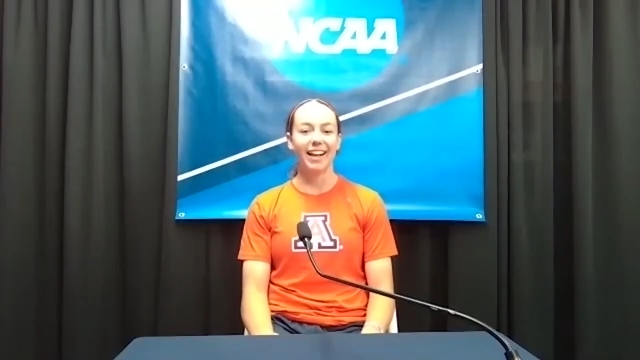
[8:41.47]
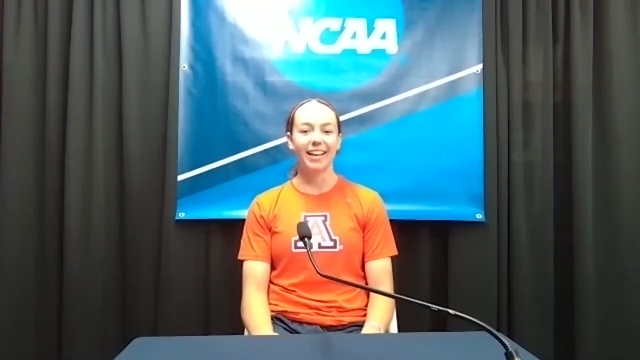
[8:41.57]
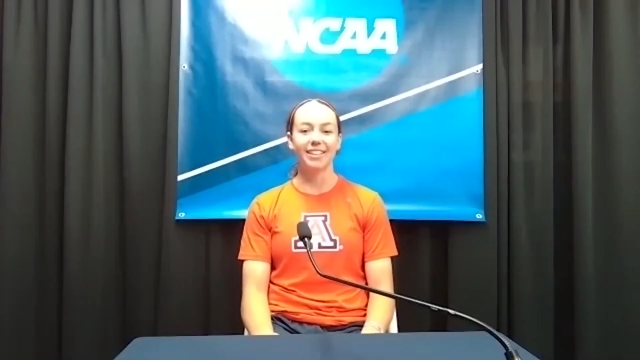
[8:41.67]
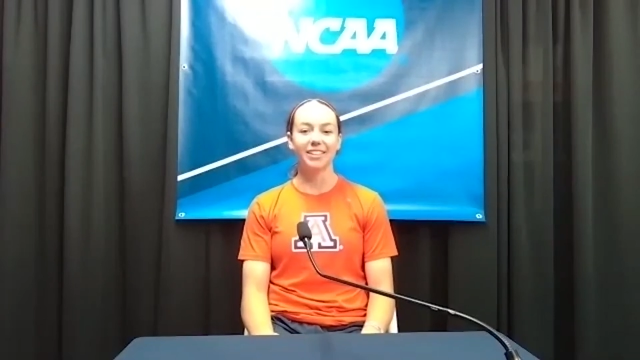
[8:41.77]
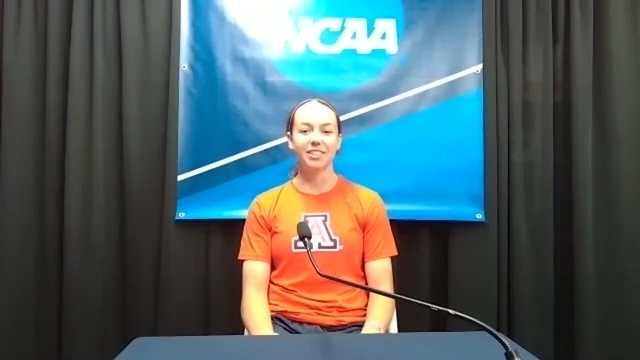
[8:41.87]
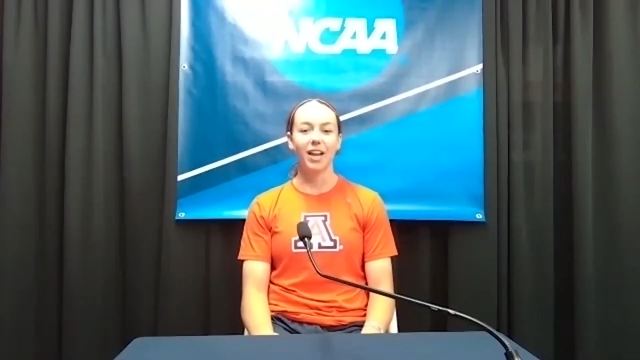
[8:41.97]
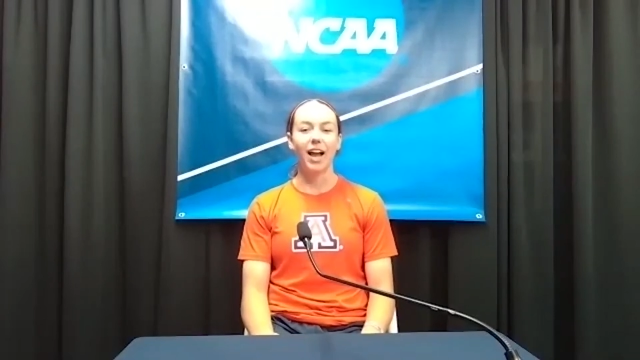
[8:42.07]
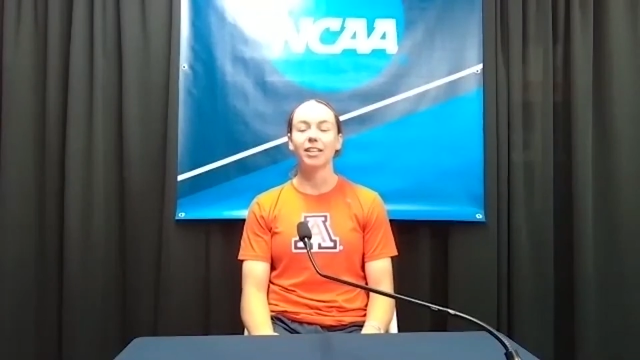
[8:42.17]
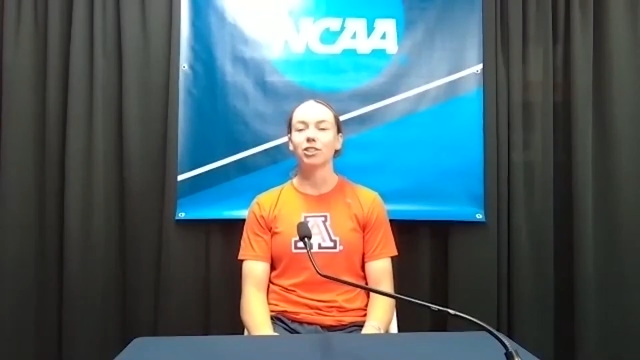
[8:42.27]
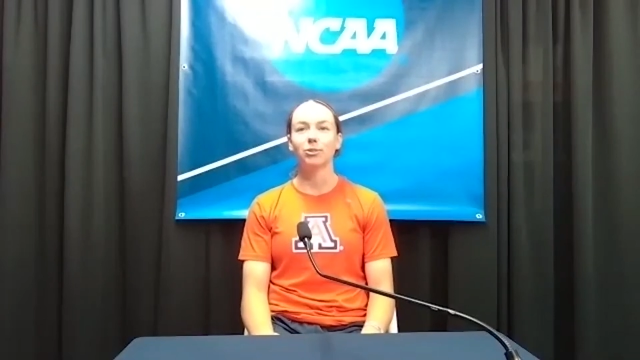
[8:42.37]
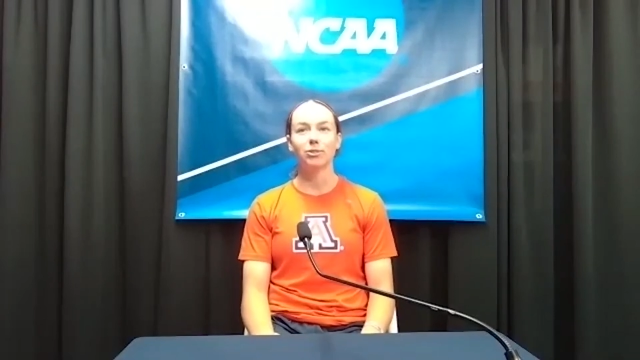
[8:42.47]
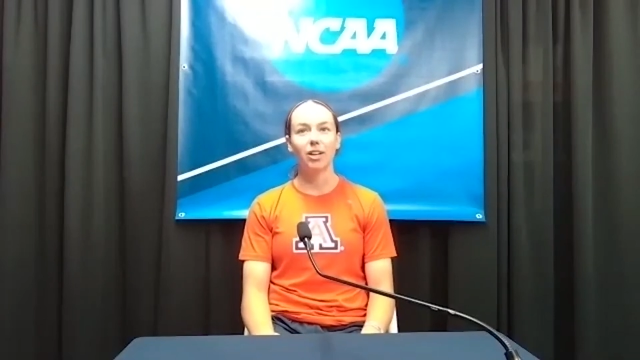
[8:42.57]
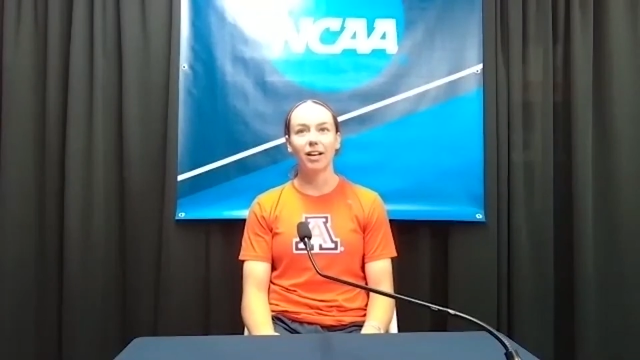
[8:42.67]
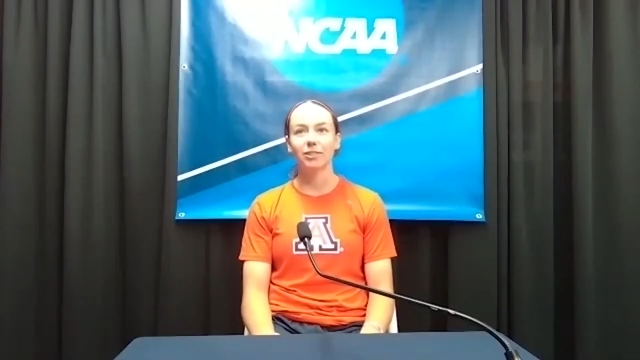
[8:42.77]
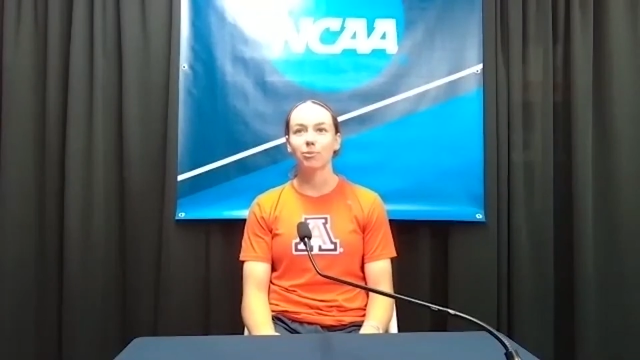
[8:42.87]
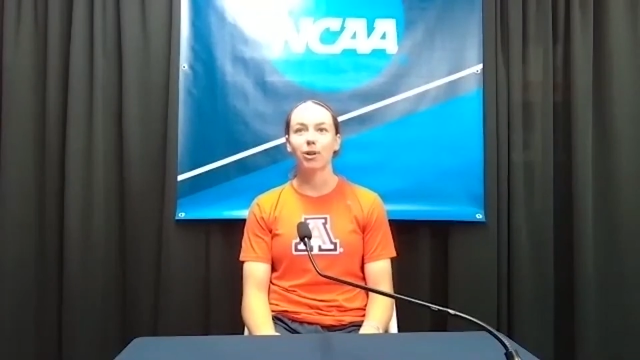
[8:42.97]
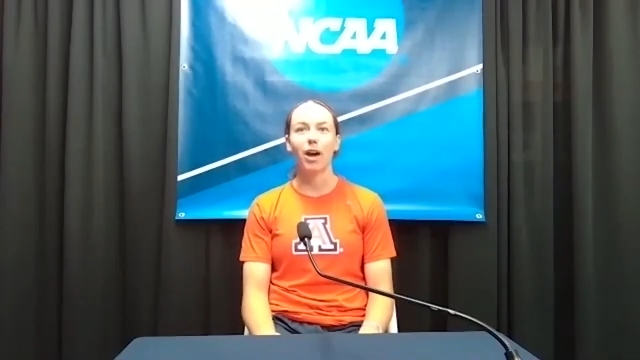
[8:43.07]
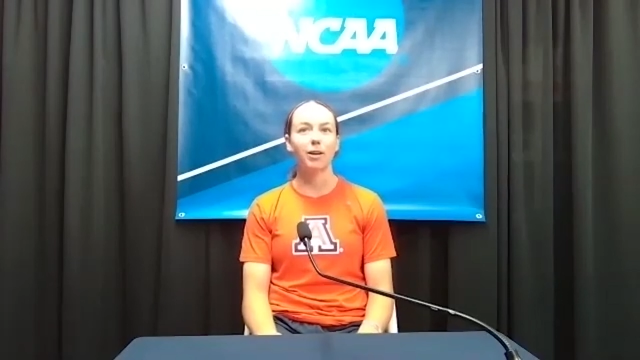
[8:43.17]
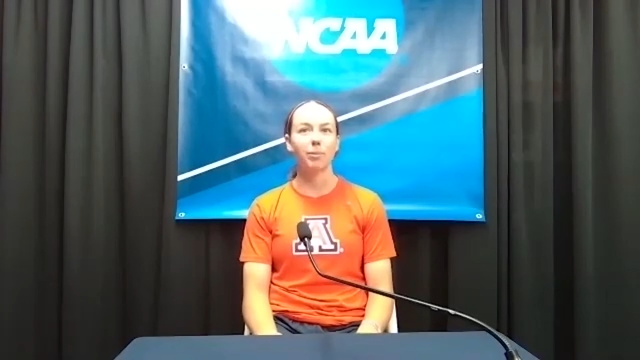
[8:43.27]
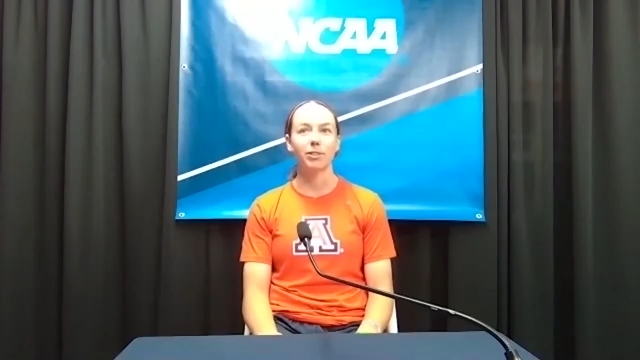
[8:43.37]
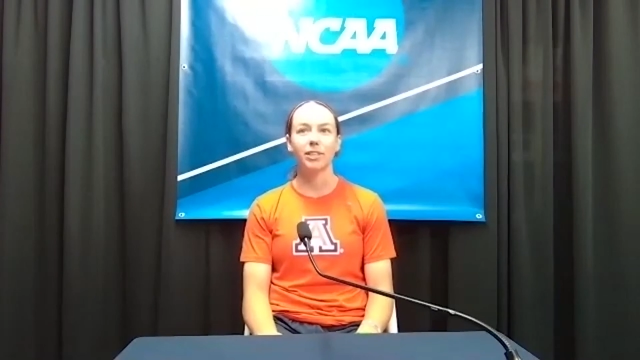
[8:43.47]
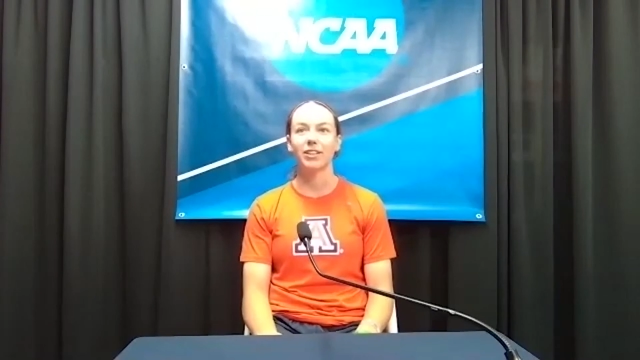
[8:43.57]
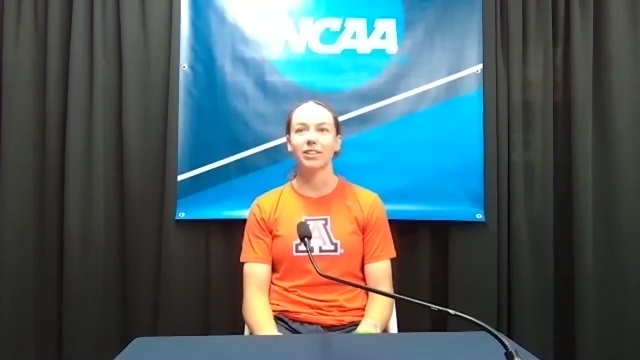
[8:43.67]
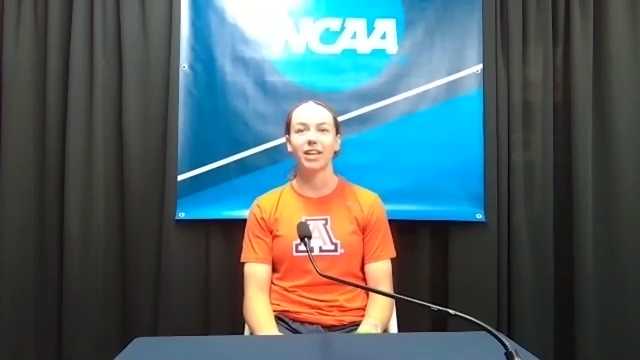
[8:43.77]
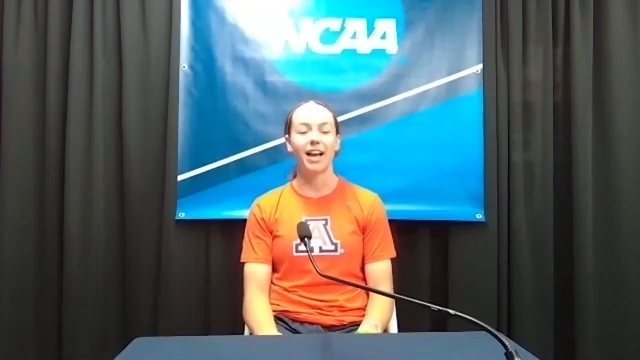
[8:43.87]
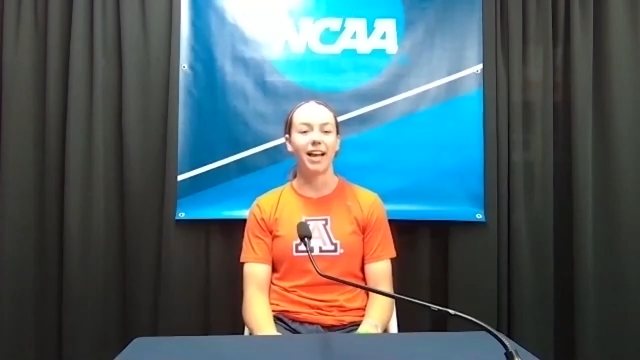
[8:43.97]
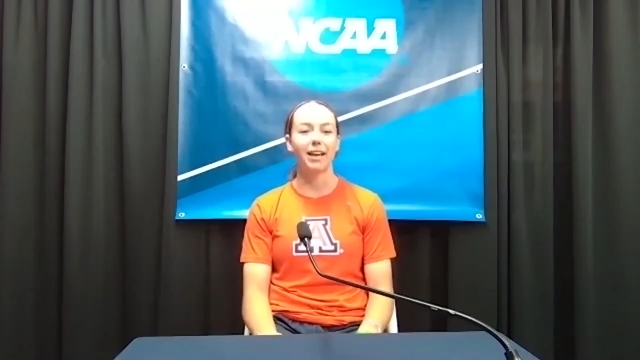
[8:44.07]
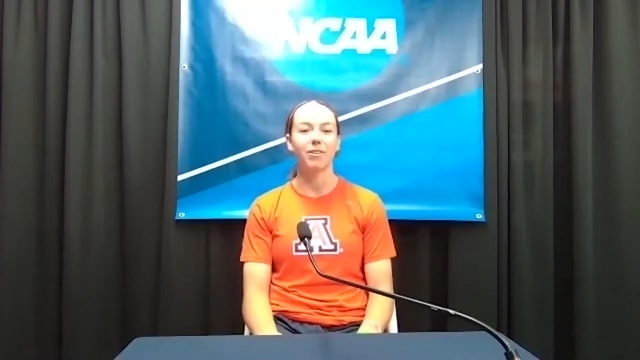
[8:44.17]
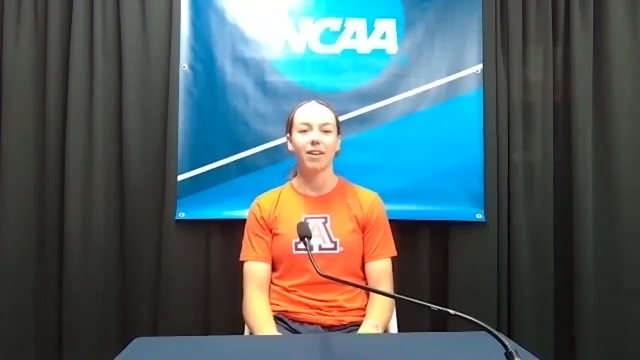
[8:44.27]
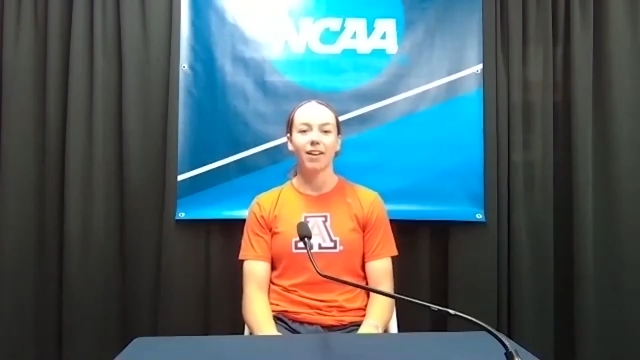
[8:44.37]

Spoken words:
and I choose us 100% of the time.